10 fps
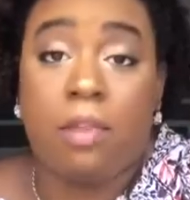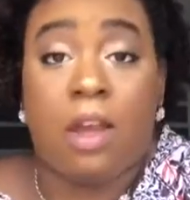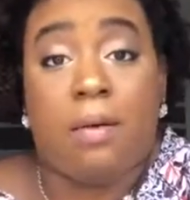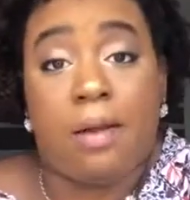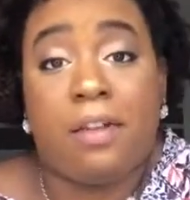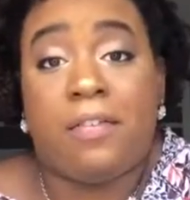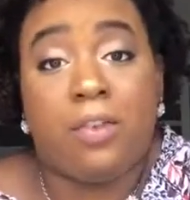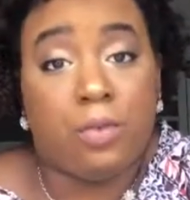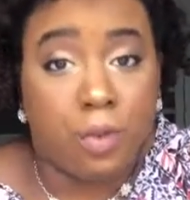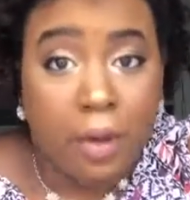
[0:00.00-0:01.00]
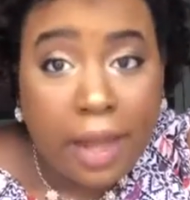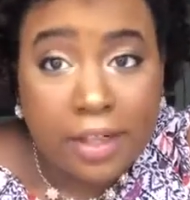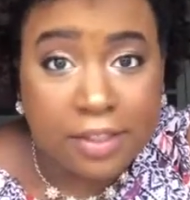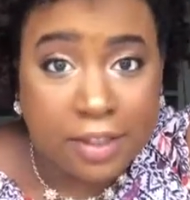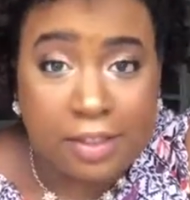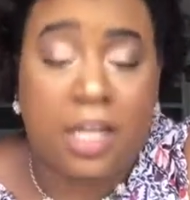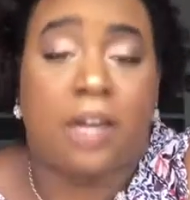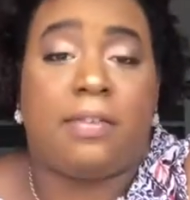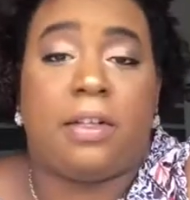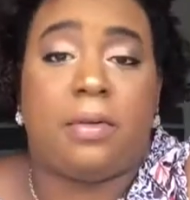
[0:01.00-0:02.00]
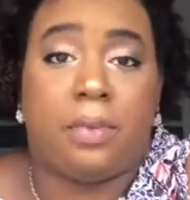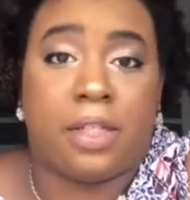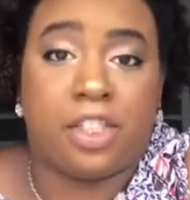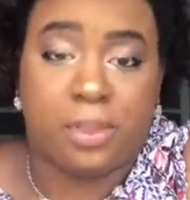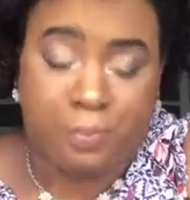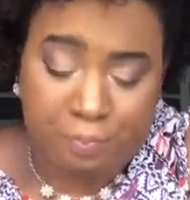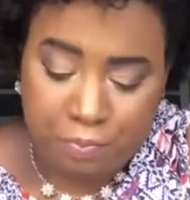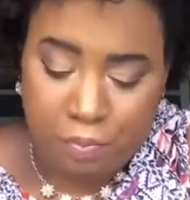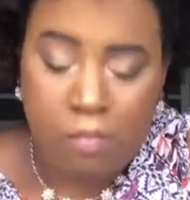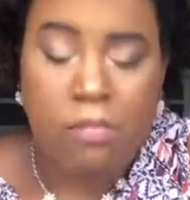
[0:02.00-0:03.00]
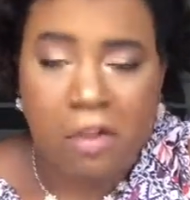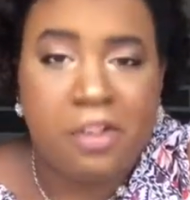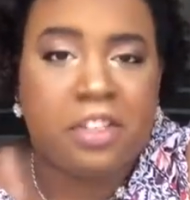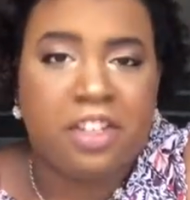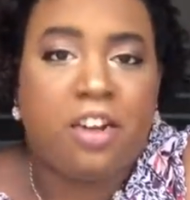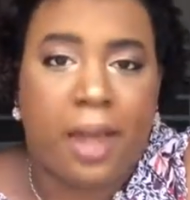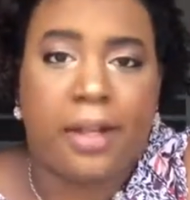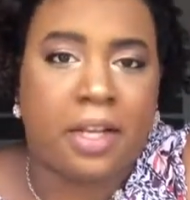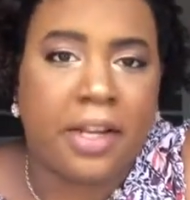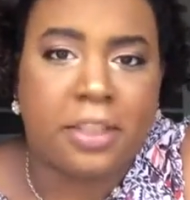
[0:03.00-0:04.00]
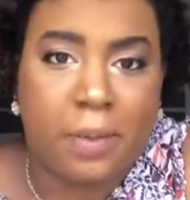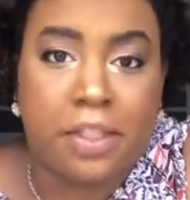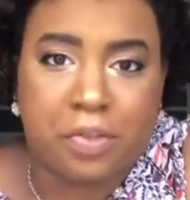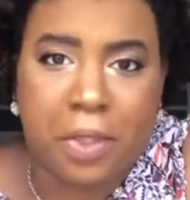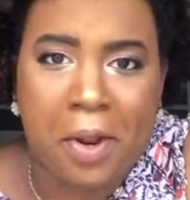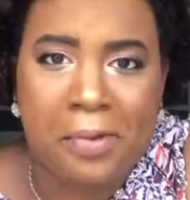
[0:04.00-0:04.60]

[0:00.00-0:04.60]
However, if you do like desserts that are really rich, then you'll like the next pastry.